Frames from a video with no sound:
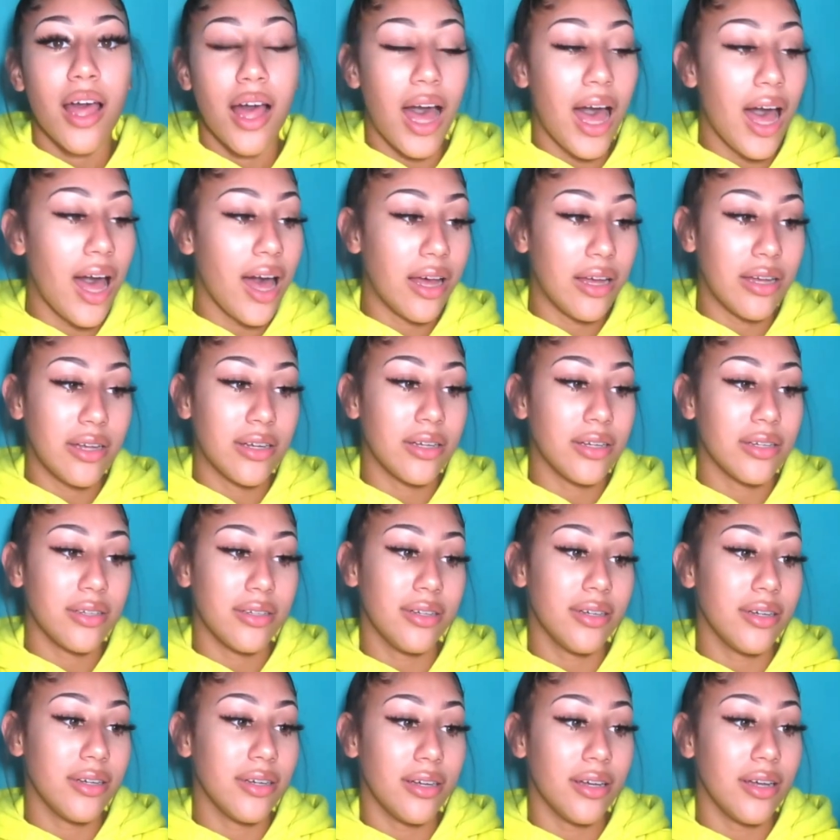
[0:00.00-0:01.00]
i
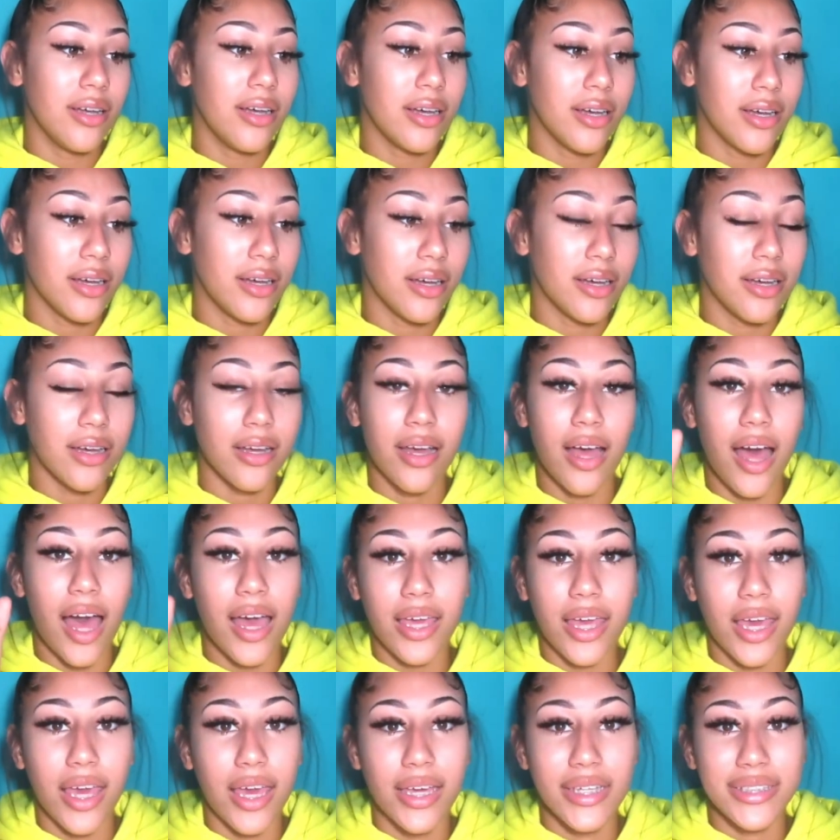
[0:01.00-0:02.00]
uh,
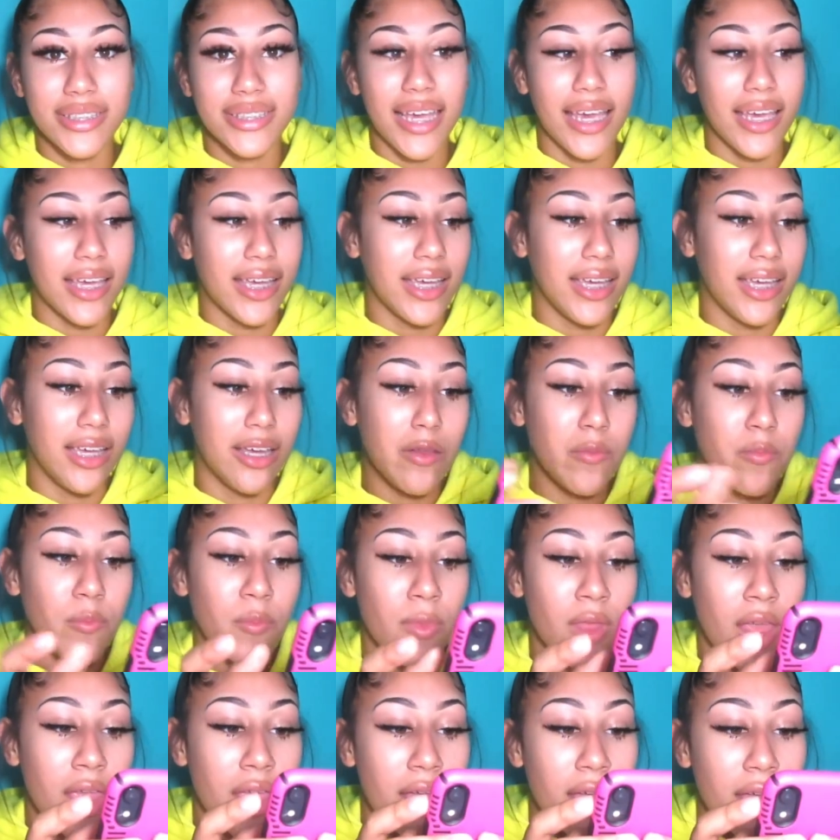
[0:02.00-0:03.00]
I can't take it.
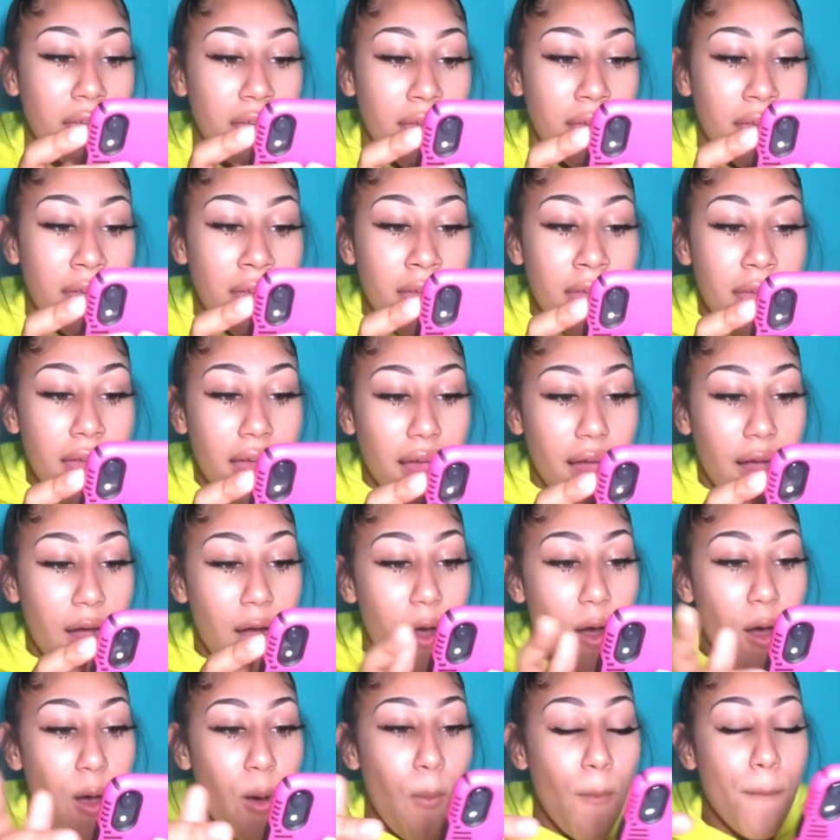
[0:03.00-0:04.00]

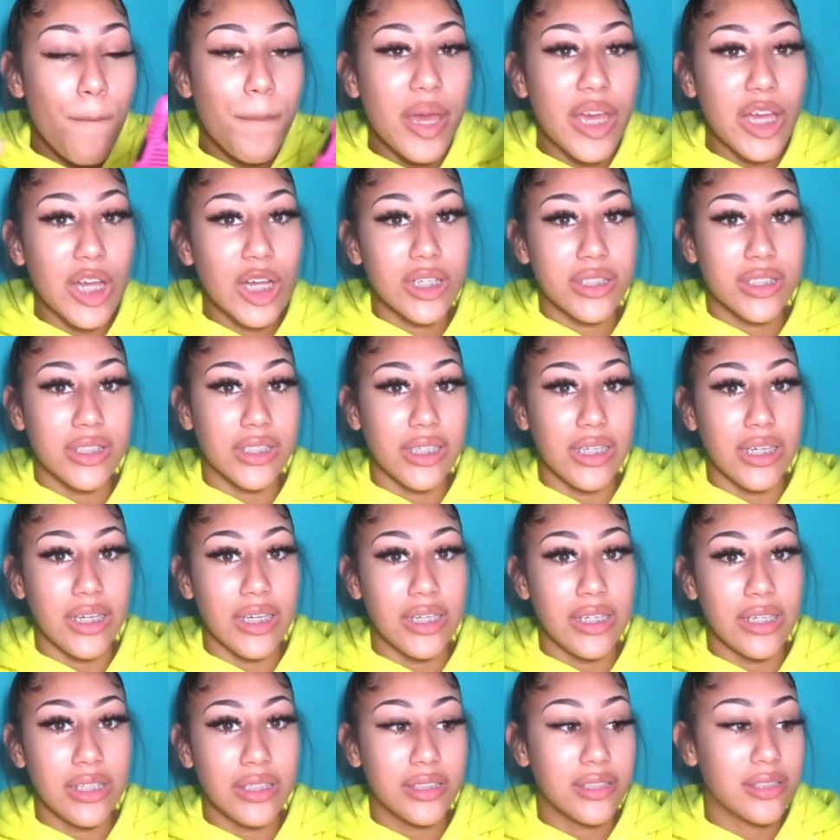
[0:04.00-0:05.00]
Um,
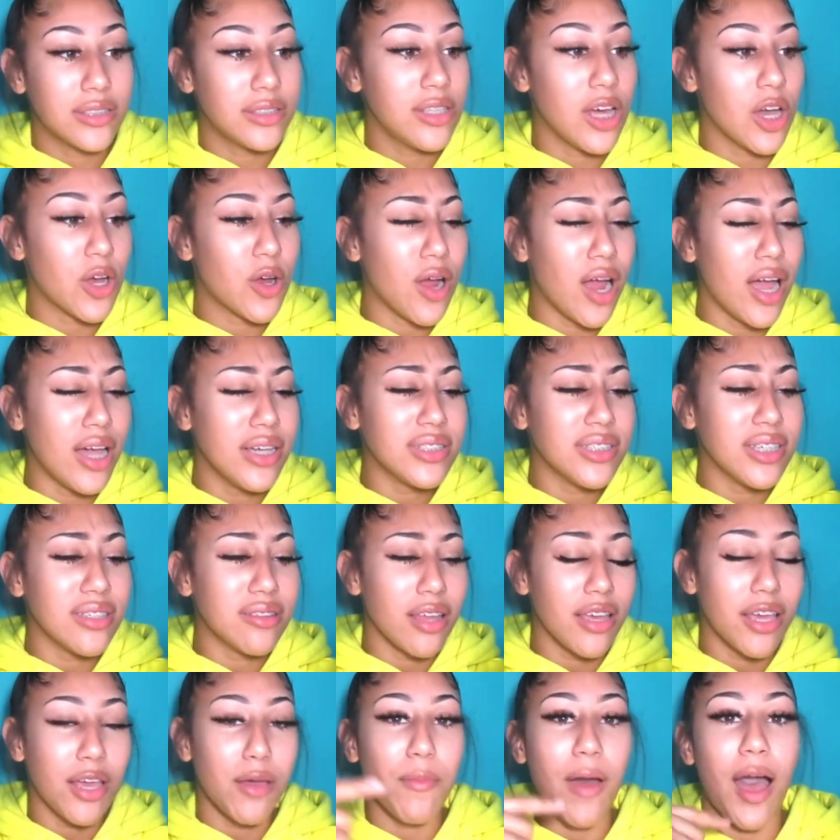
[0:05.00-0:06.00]
piercings. The crazy
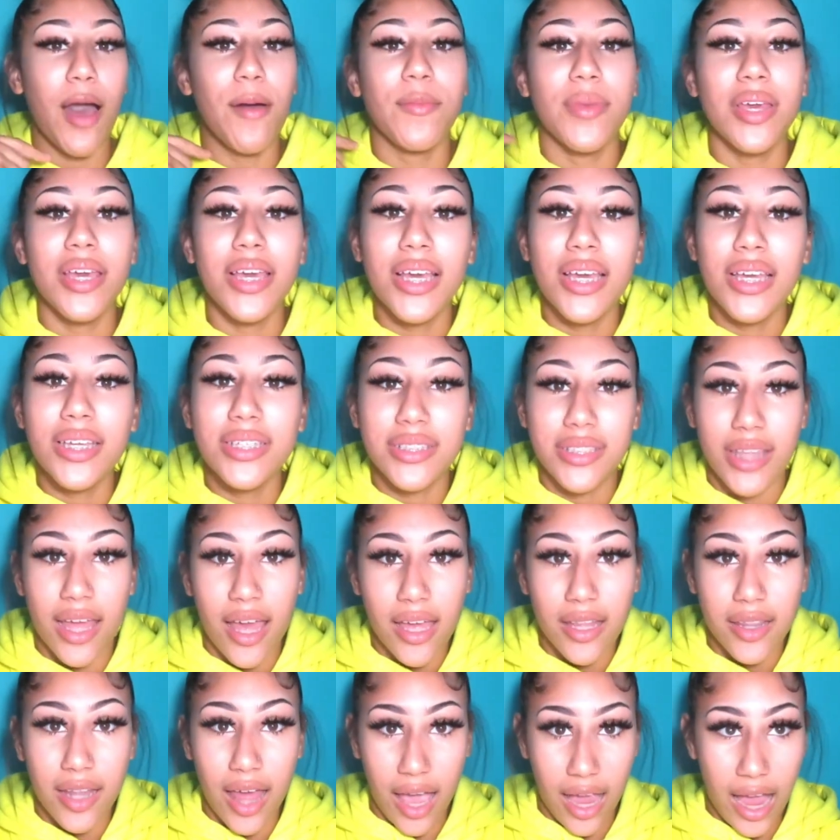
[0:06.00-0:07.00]
thing about me is
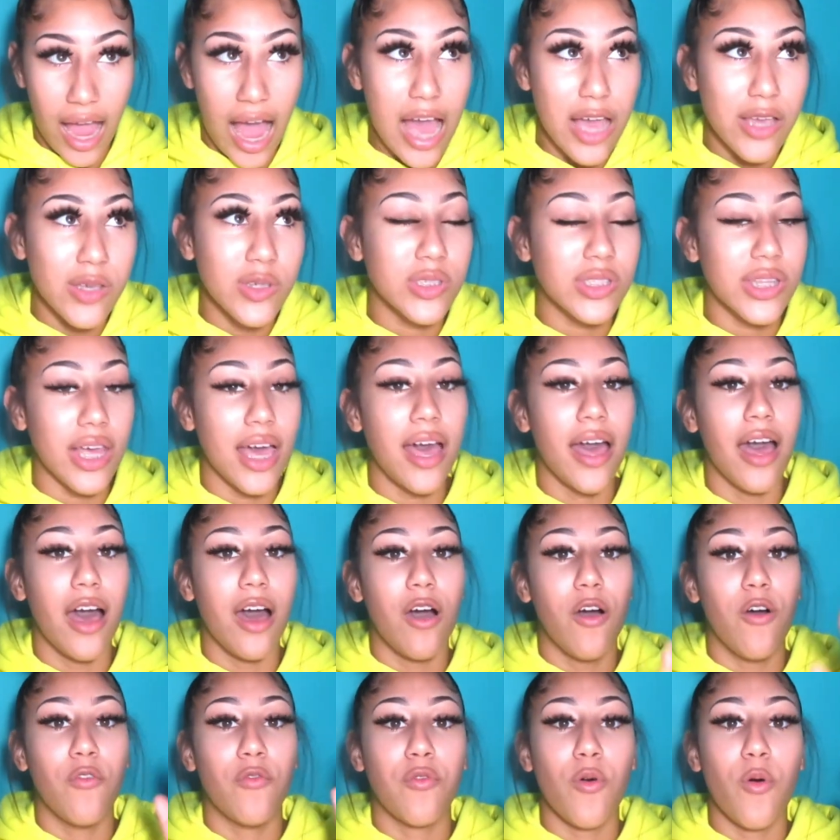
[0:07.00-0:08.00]
that like I used to
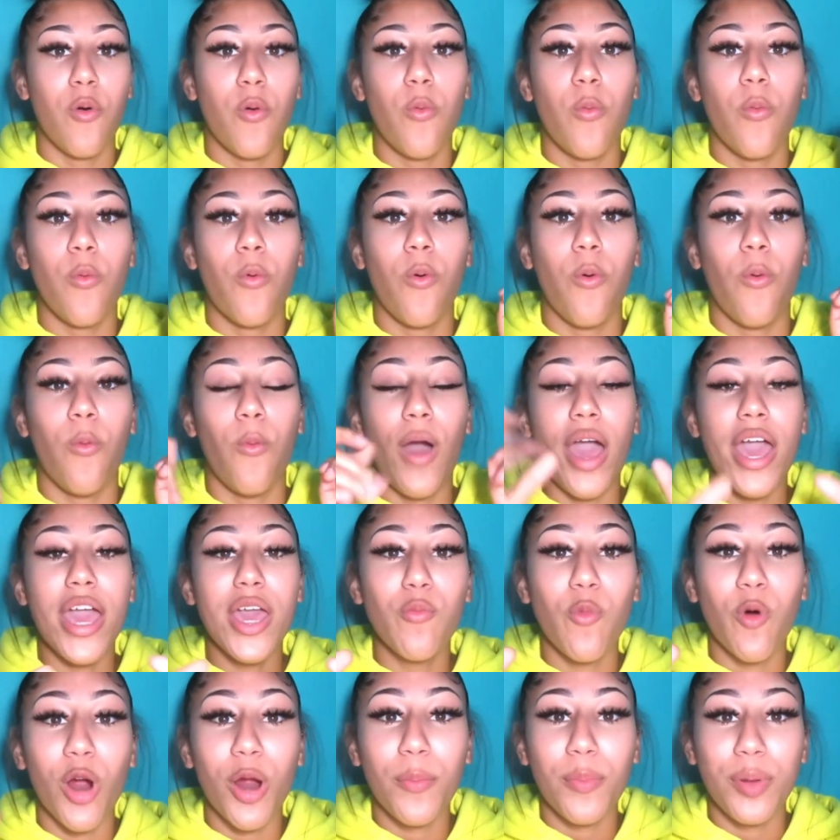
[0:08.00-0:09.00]
have
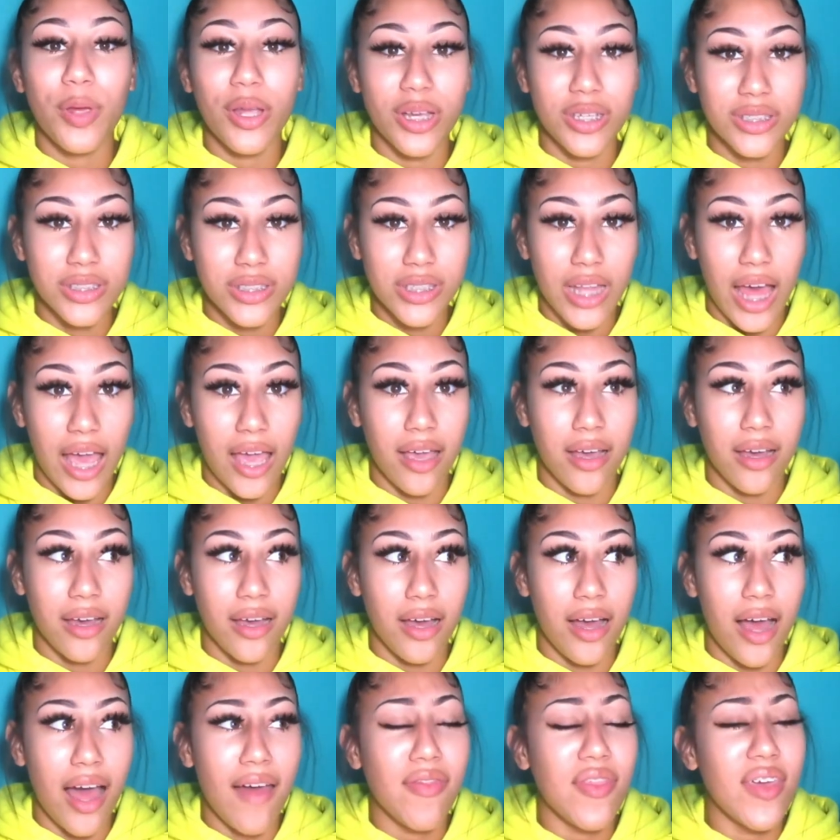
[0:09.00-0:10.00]
way more piercings. Like
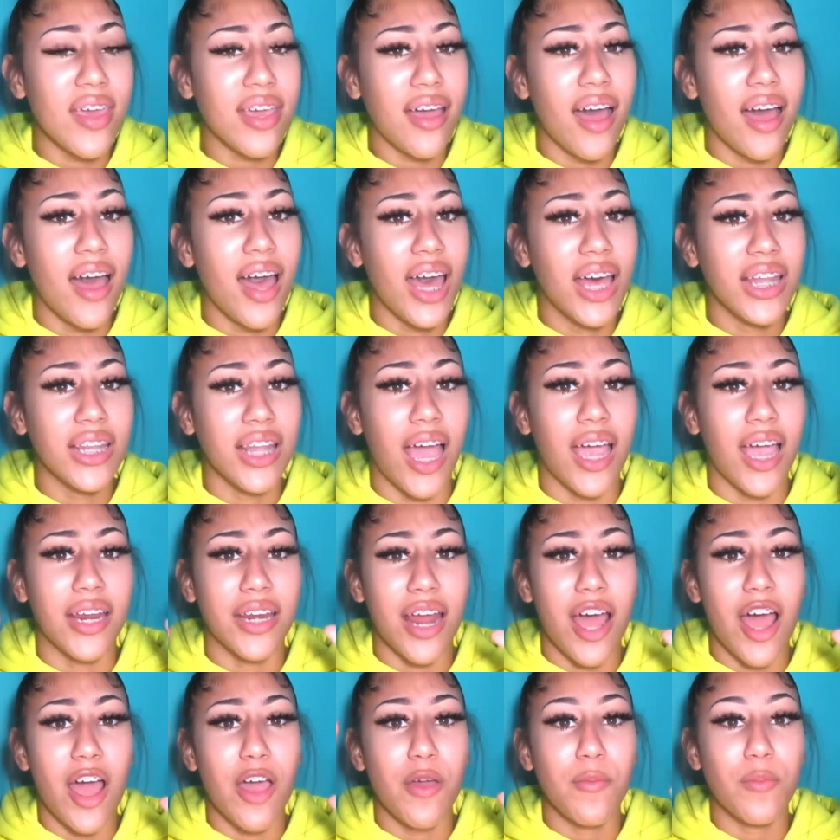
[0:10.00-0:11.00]
I think I had like
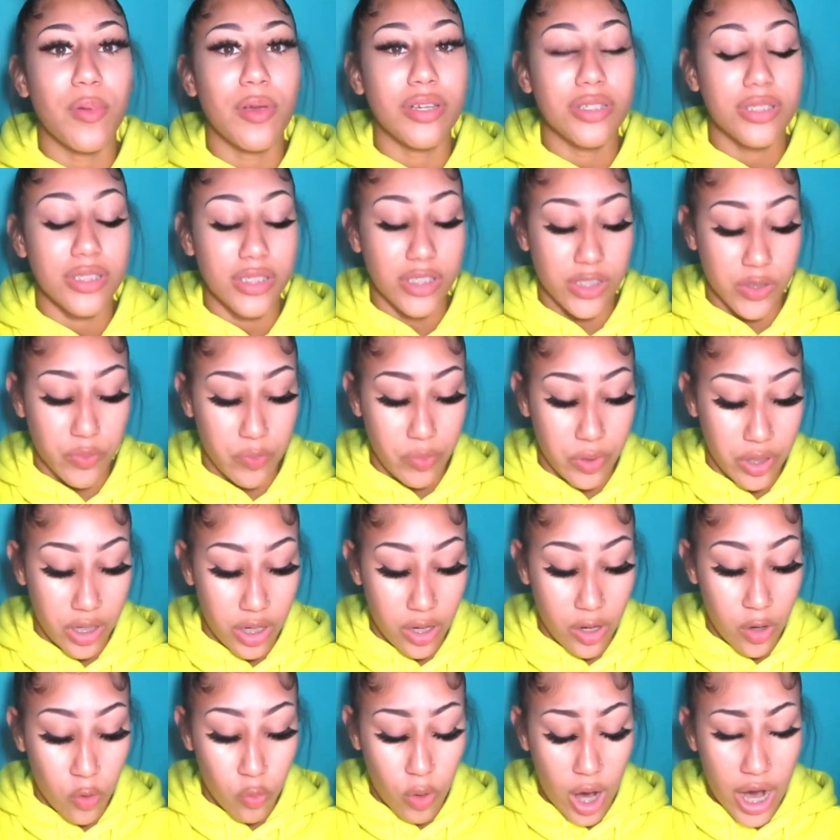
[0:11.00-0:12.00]
nine piercings,
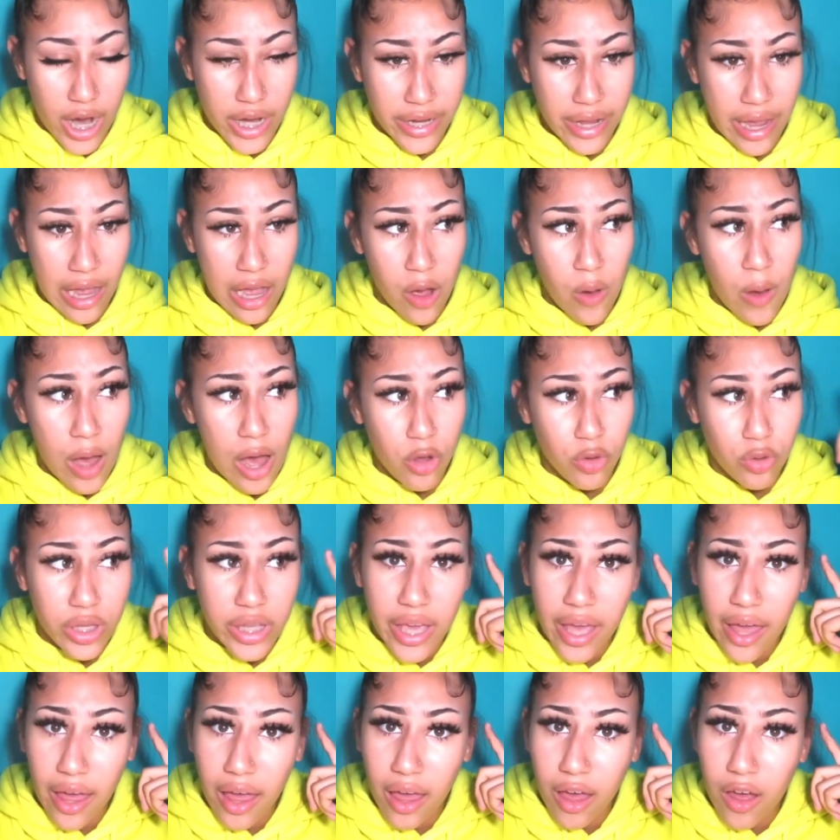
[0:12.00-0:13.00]
but right now I
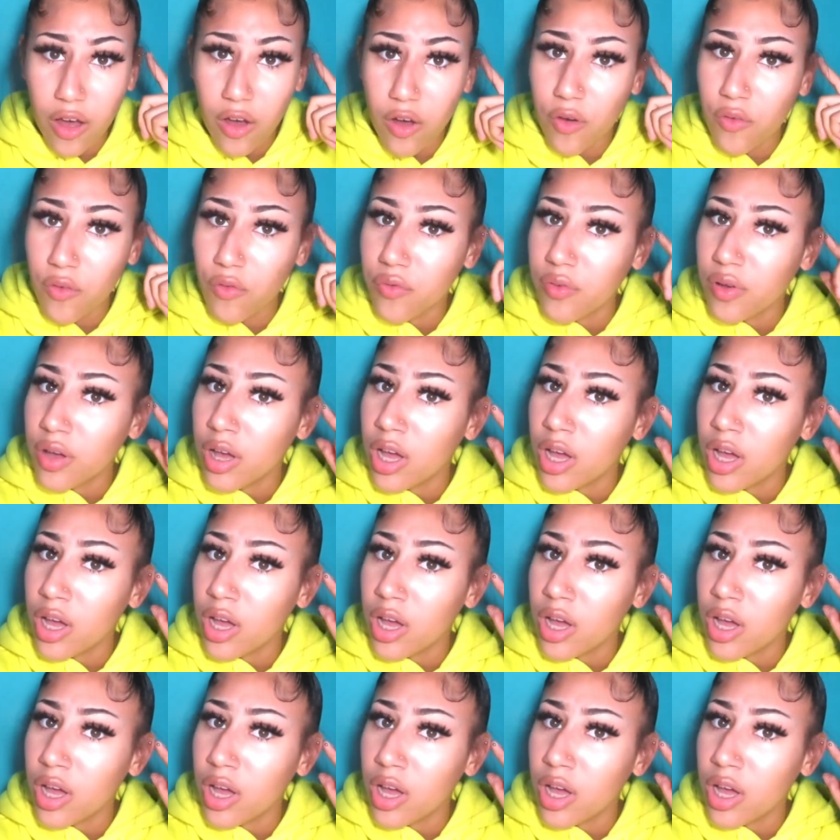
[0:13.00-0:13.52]
only have